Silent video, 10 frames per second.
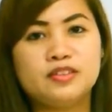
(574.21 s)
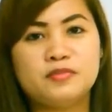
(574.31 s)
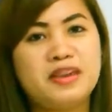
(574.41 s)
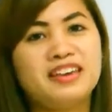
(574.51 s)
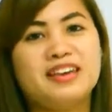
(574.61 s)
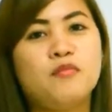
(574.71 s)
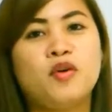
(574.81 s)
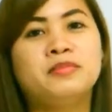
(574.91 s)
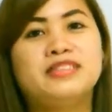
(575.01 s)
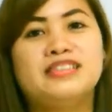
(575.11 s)
to making
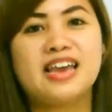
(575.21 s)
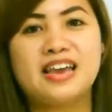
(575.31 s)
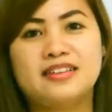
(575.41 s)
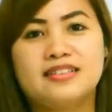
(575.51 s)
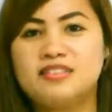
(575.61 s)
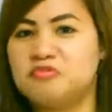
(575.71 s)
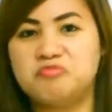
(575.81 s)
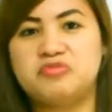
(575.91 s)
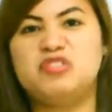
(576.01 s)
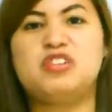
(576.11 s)
more mistakes,
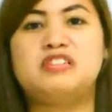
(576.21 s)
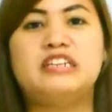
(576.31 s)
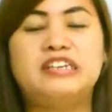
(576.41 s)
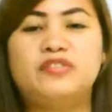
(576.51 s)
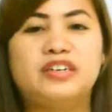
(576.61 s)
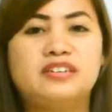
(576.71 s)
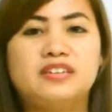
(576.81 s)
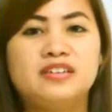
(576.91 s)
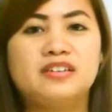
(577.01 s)
just leave it.